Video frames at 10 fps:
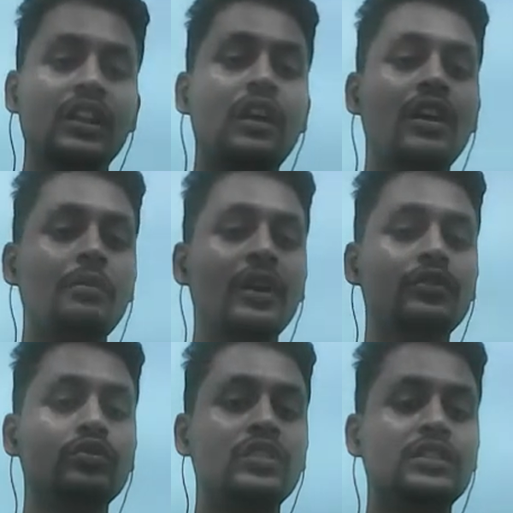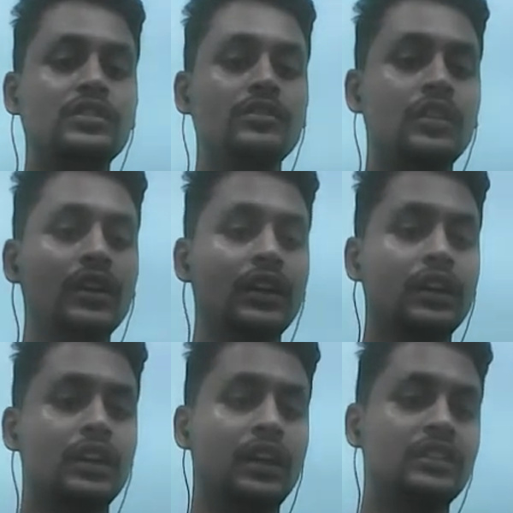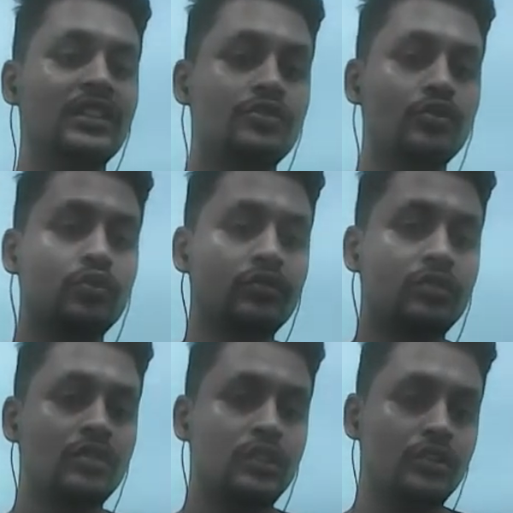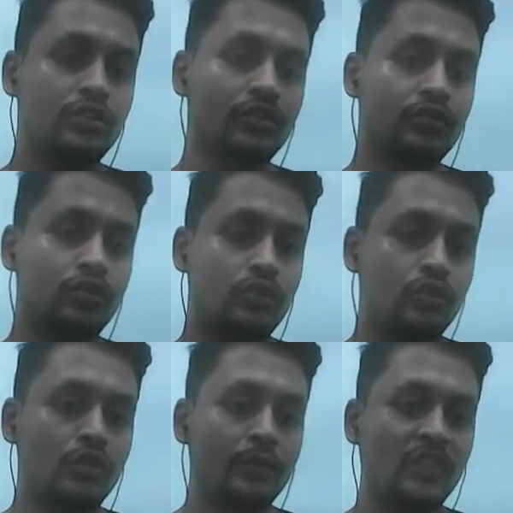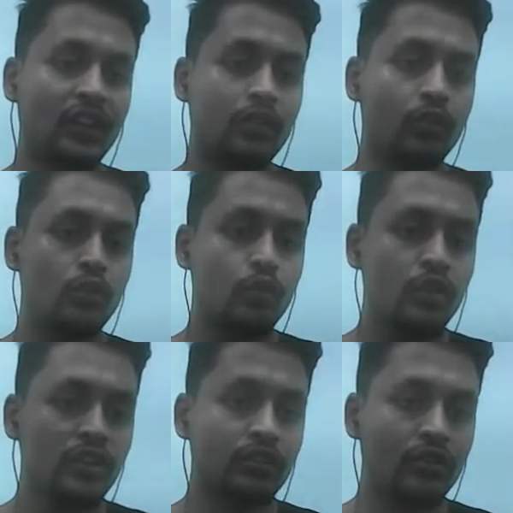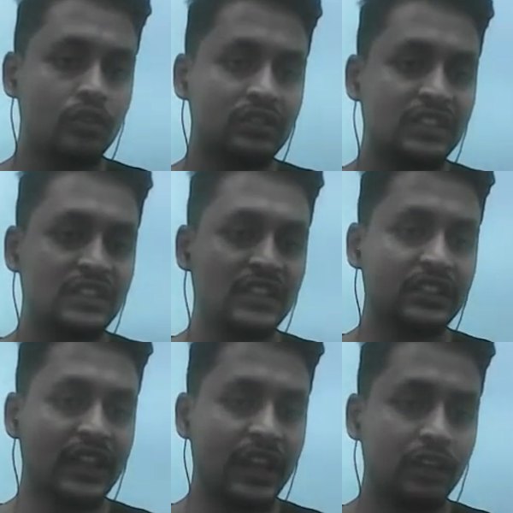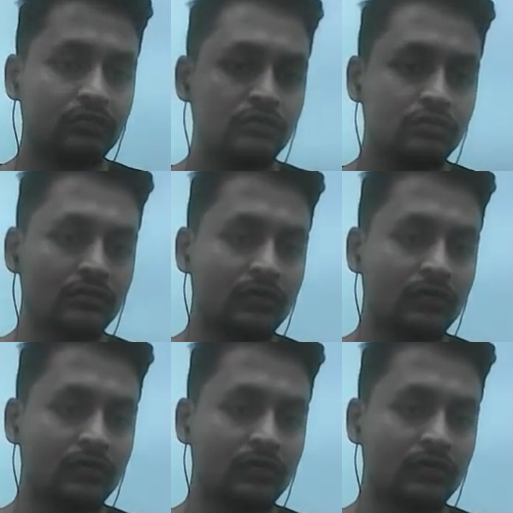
Now come back to this these two. So we know this is a,